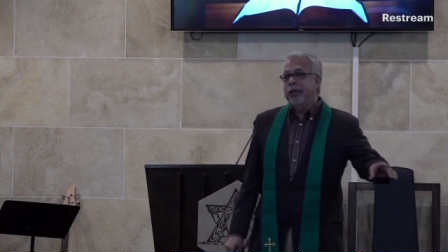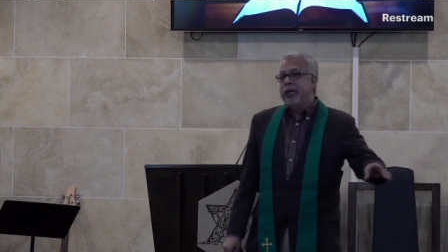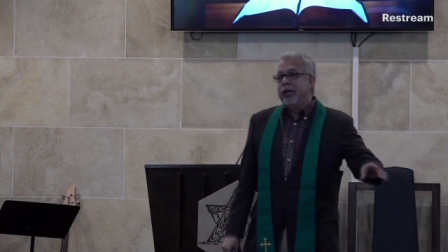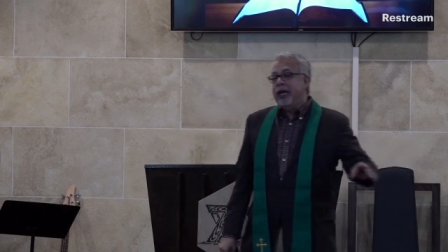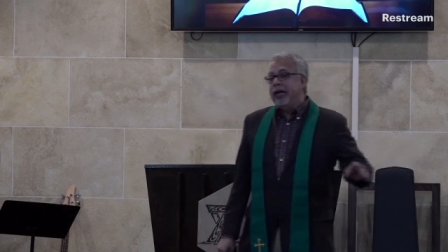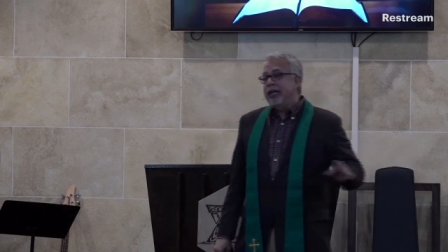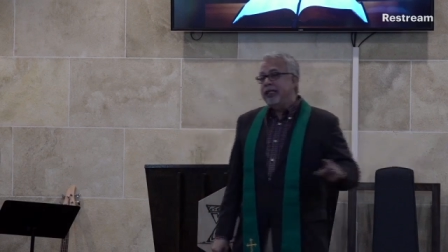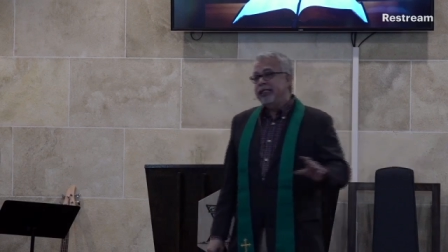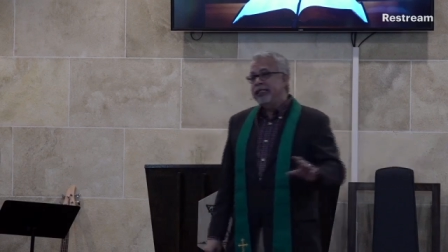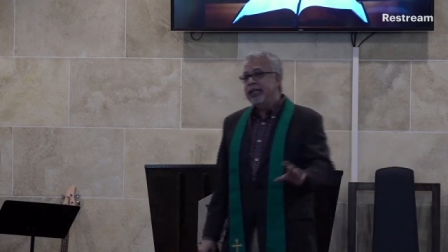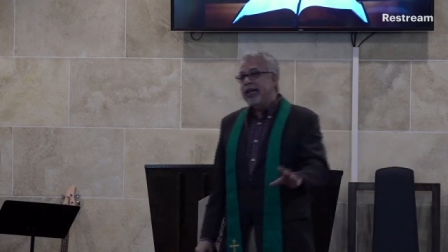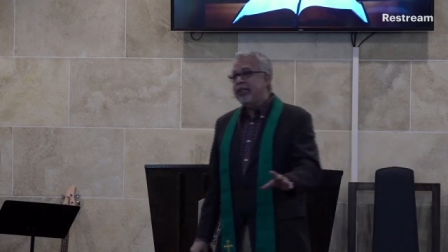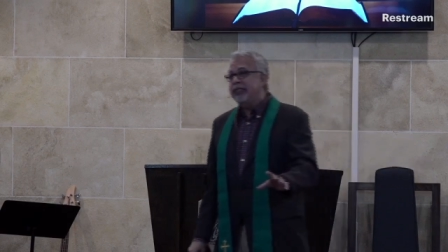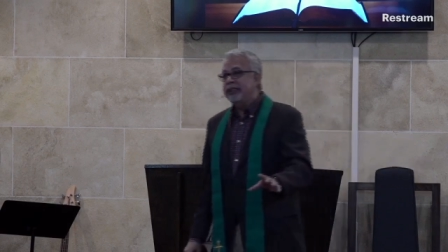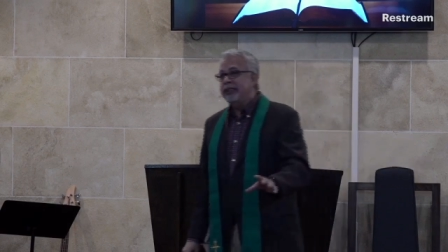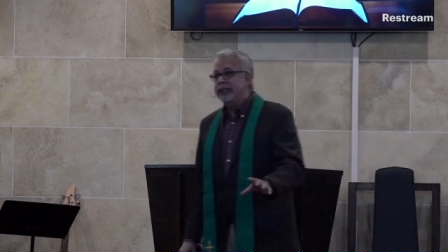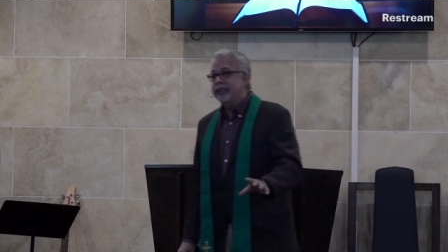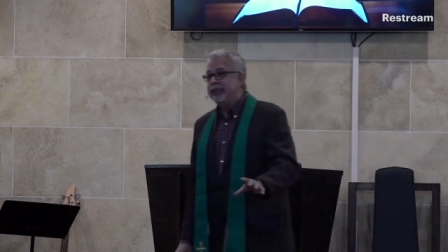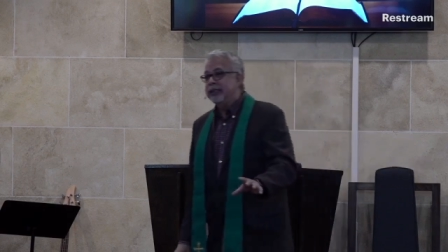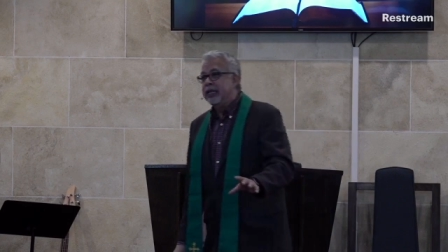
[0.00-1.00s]
and
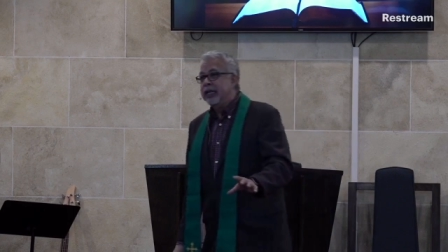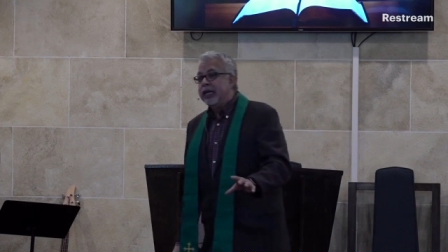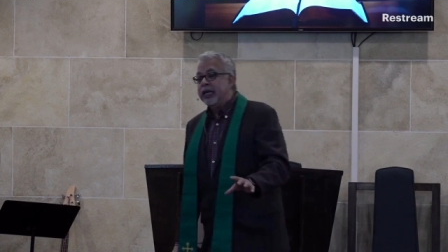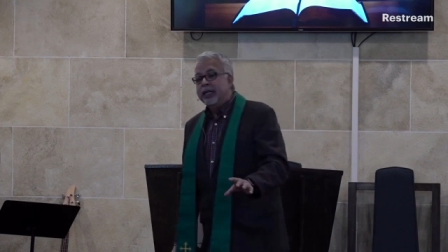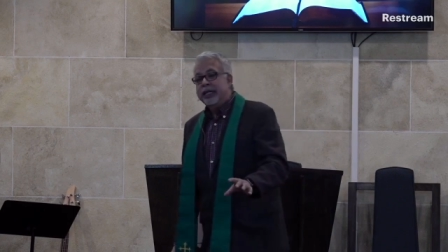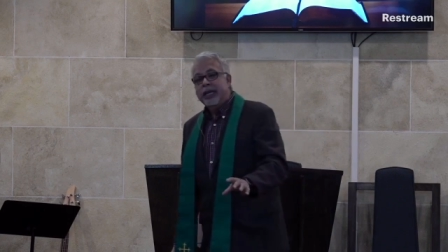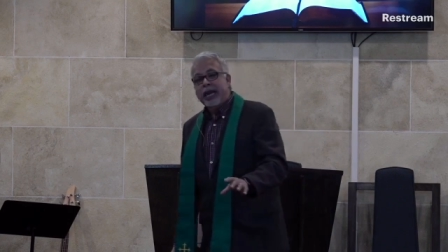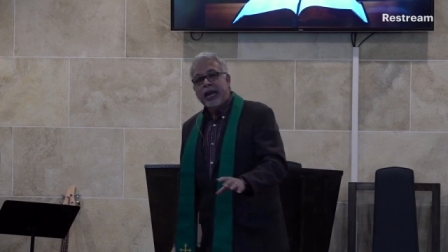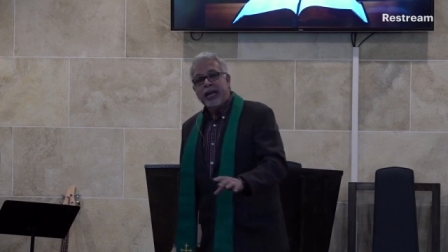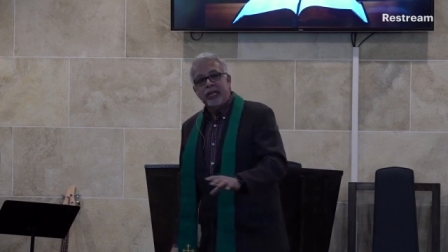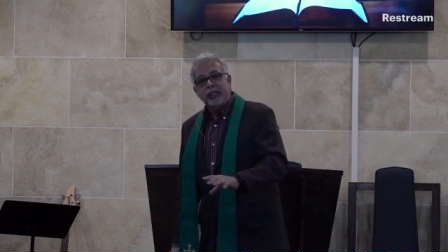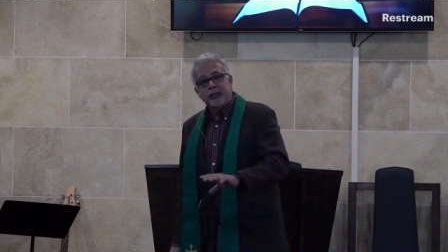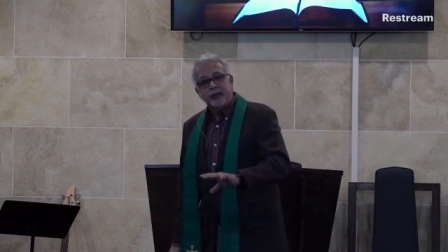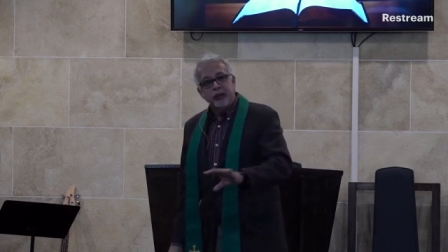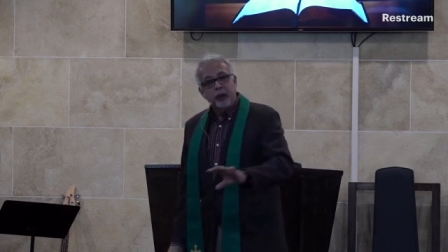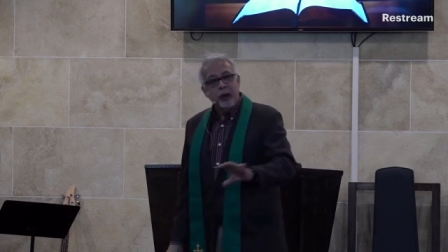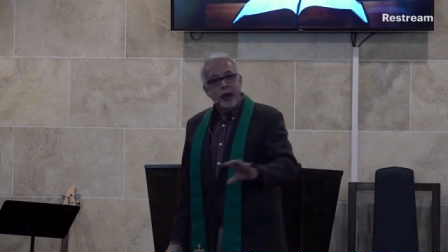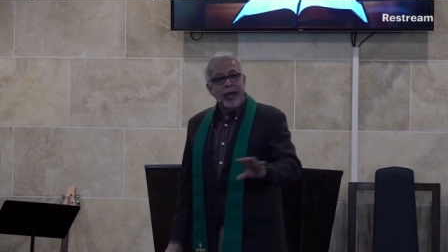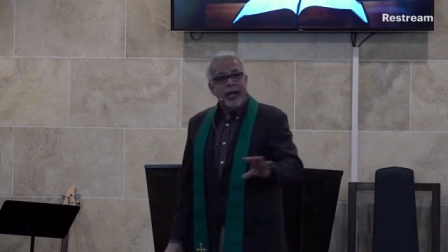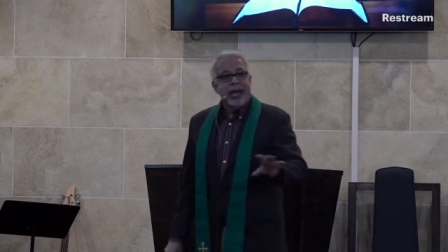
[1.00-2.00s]
sessions. That is
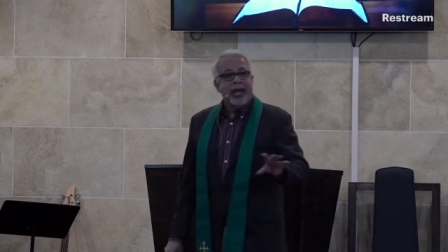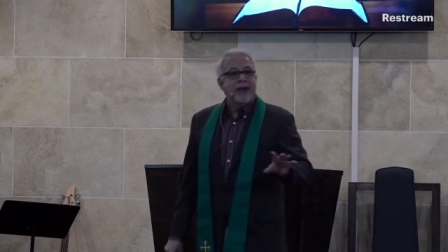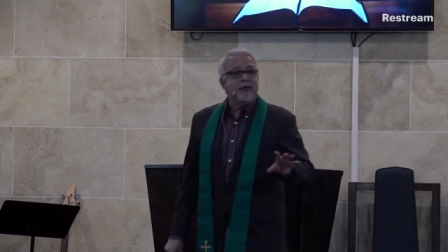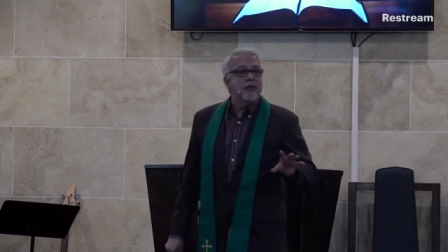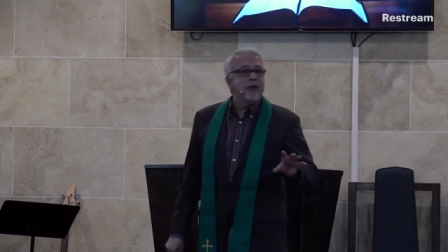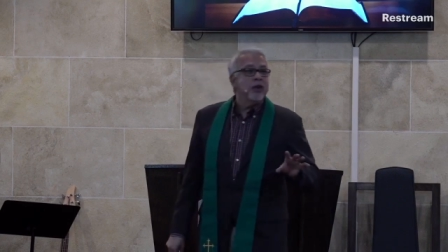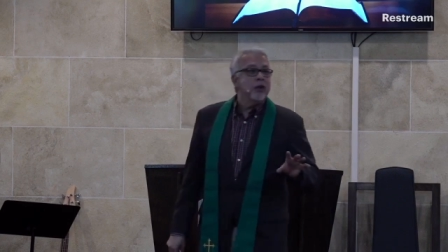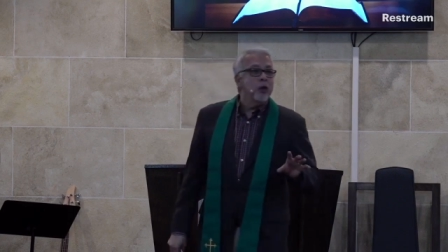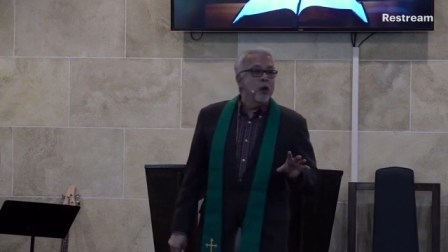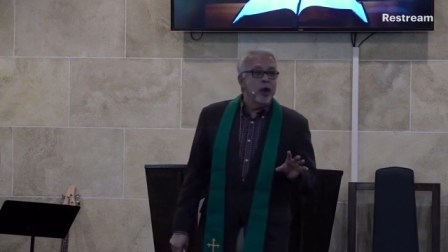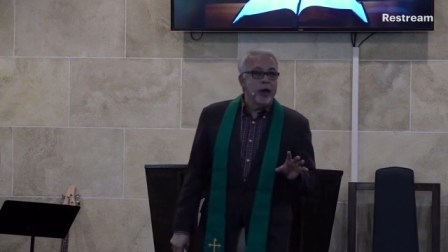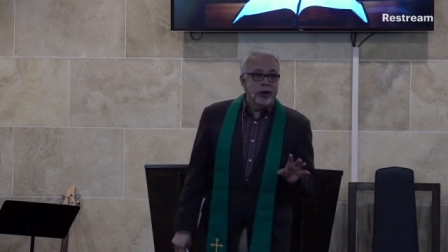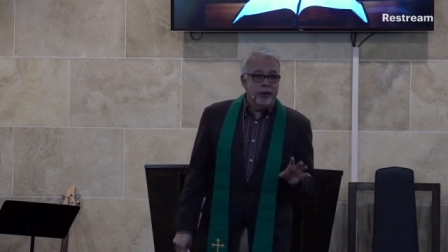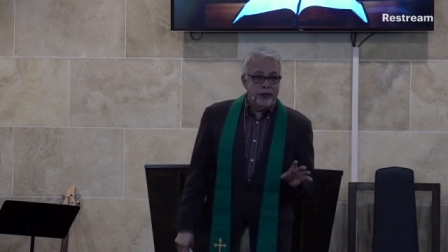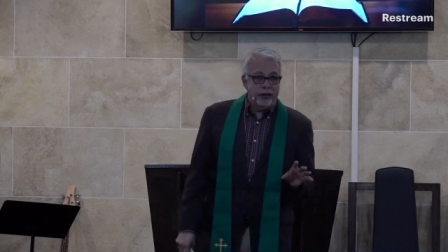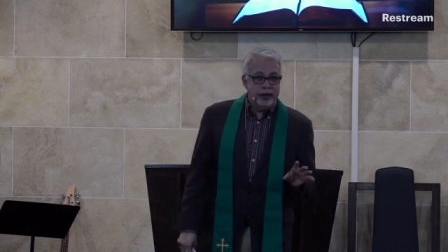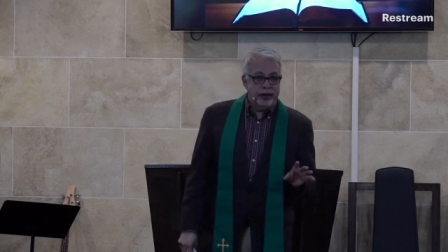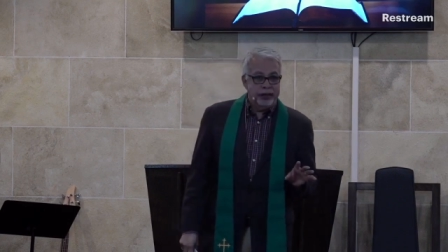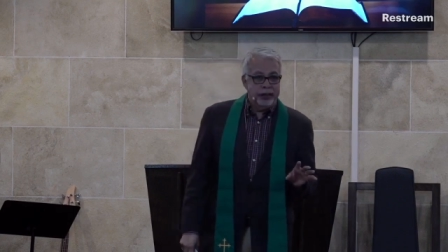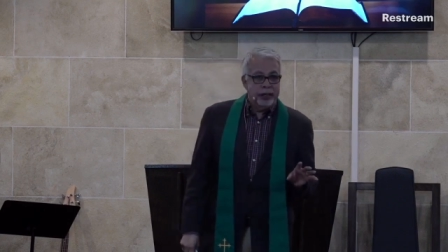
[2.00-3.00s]
for every one
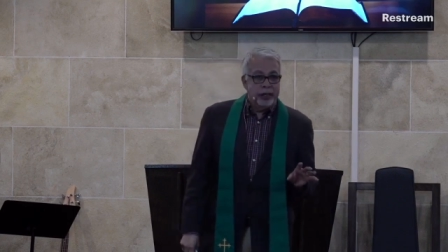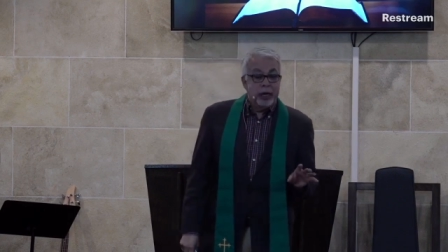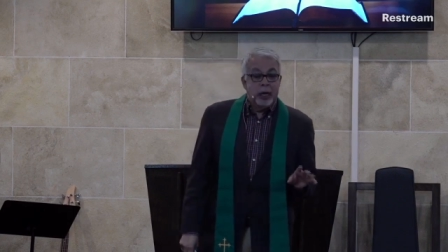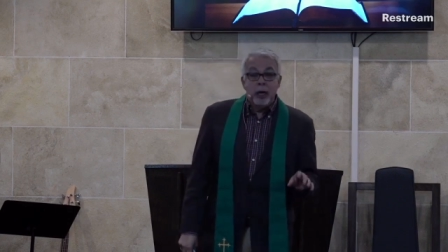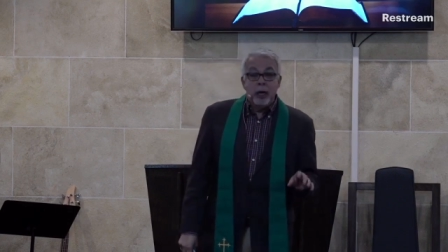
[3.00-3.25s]
of us,